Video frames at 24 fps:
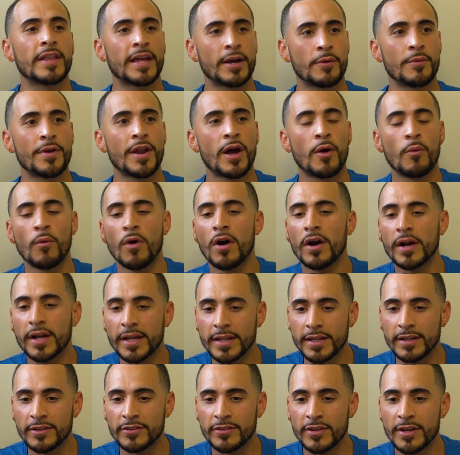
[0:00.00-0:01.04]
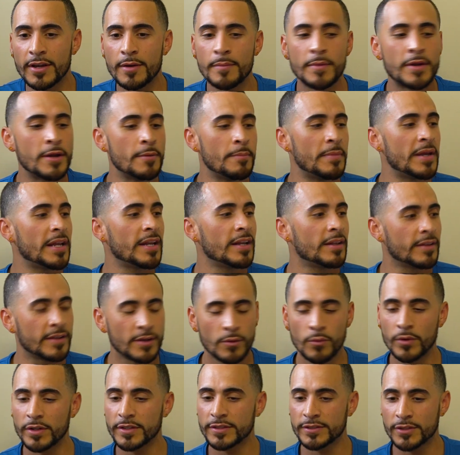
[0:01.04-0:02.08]
Like when I walk in the gym and immediately
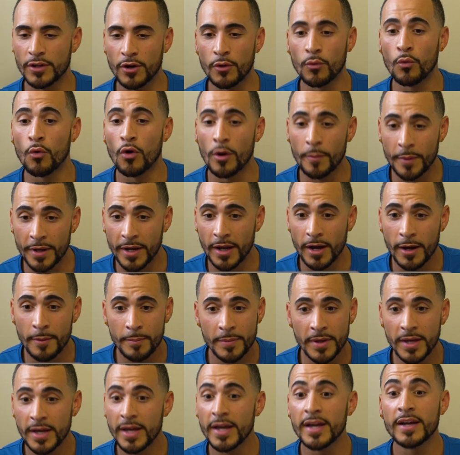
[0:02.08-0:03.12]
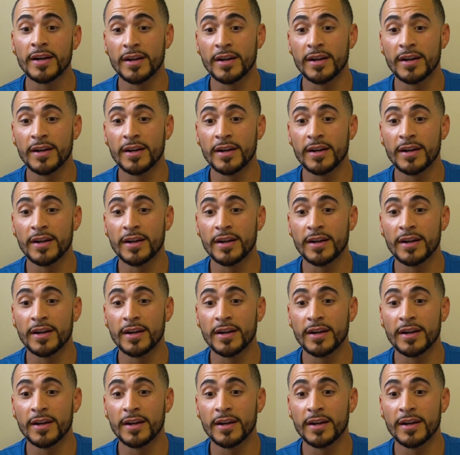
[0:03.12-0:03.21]
want to start warming up,